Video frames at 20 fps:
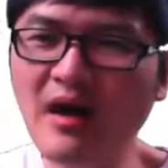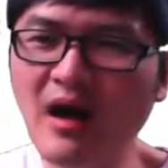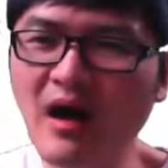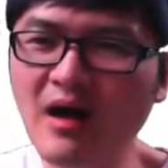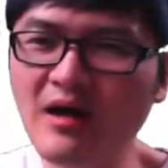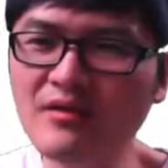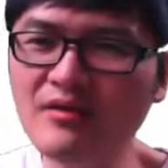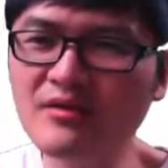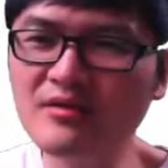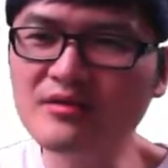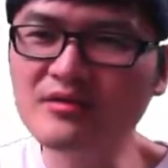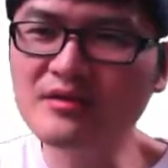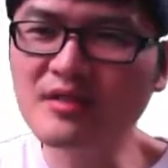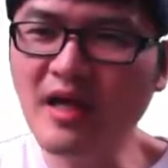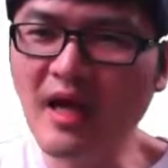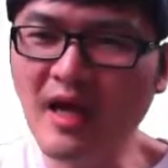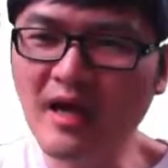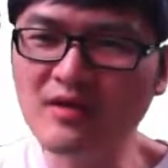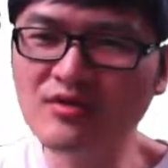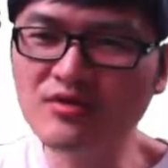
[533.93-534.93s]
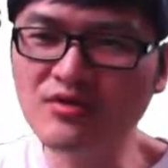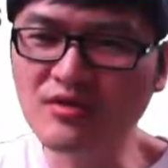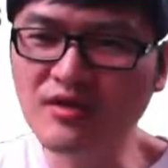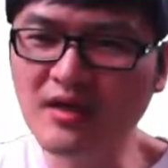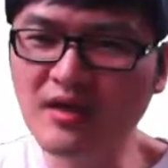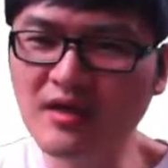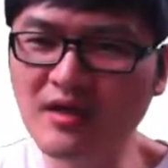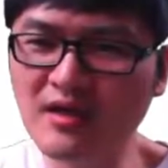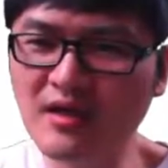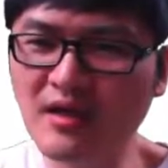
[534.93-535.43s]
And there are others
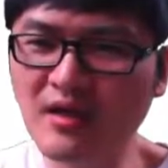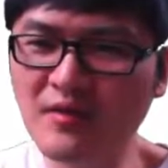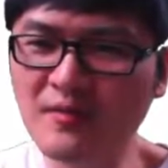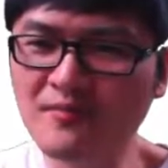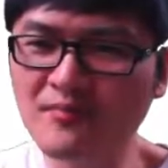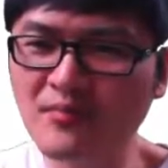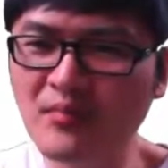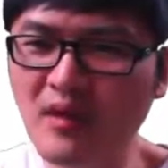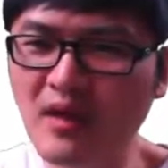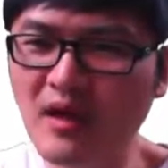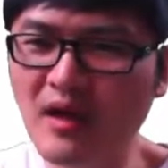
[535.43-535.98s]
actually,